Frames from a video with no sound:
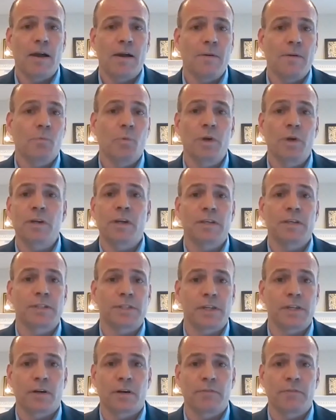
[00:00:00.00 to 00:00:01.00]
wouldn't
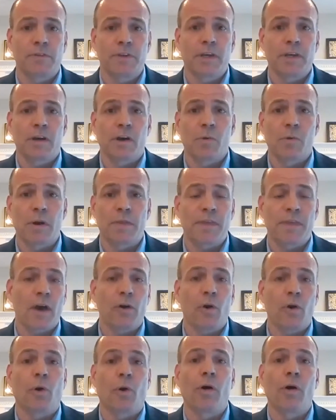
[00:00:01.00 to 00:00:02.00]
consider a vehicle
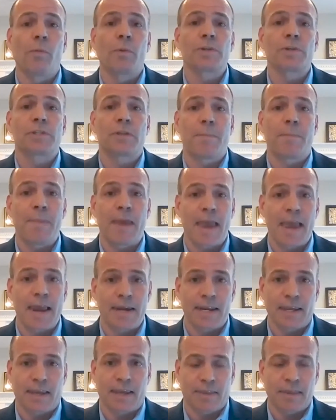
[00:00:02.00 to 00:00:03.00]
without or almost
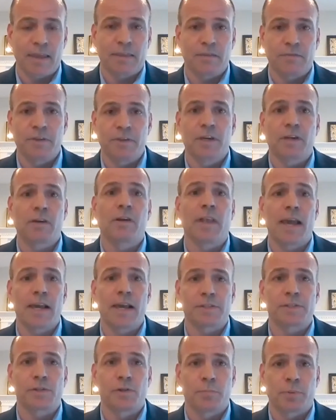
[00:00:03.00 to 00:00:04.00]
demanding that the vehicle
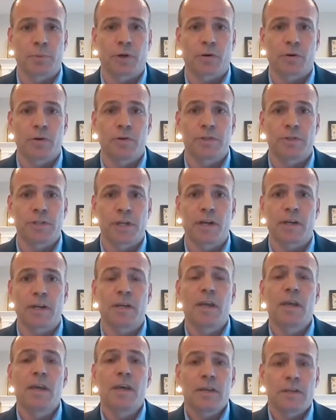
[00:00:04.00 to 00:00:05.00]
has Super Cruise in it
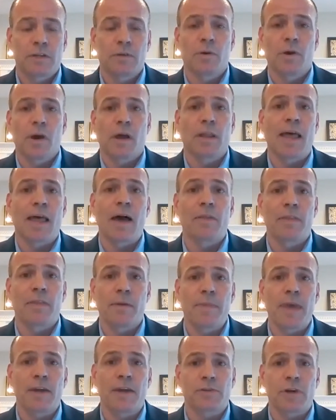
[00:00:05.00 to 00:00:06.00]
to allow
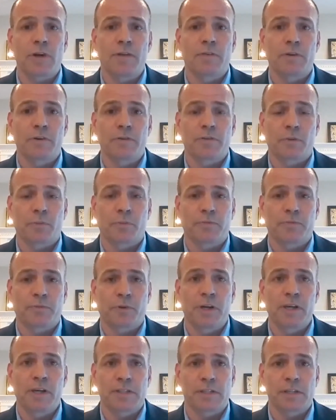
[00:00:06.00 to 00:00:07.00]
them that
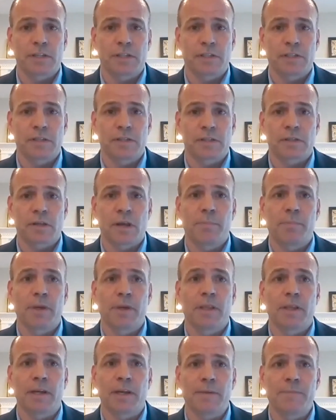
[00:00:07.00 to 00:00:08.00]
driver-free assistance
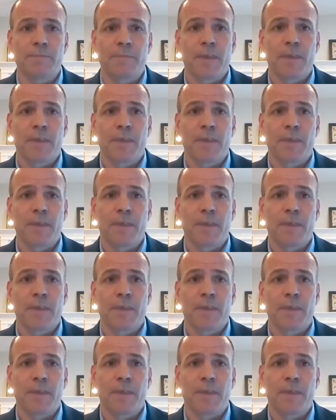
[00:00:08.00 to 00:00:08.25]
ability.